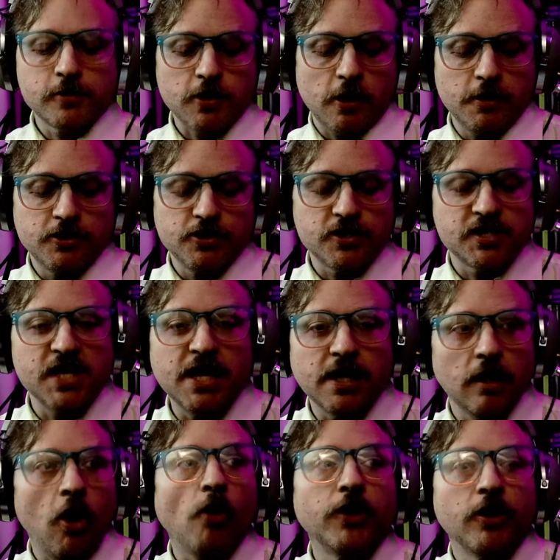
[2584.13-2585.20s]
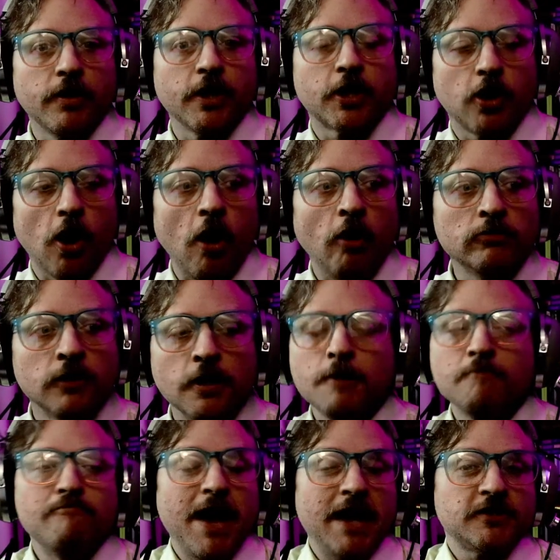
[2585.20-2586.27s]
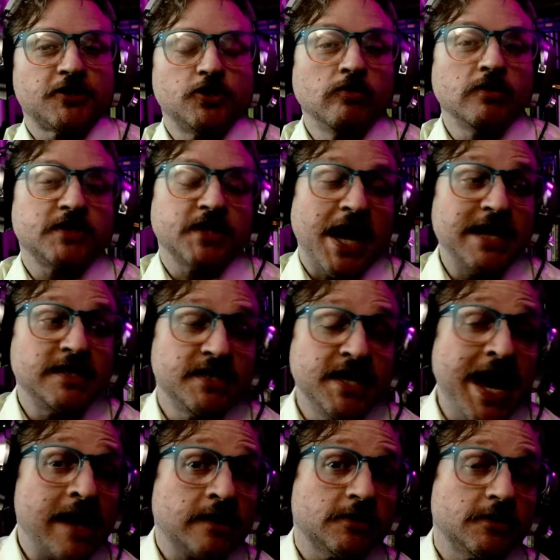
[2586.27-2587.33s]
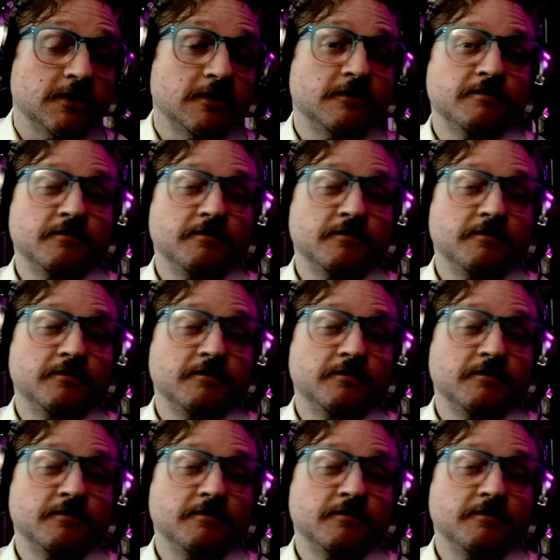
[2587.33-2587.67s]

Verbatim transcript: started just thinking, oh, you're in a cult, mass suicide's next.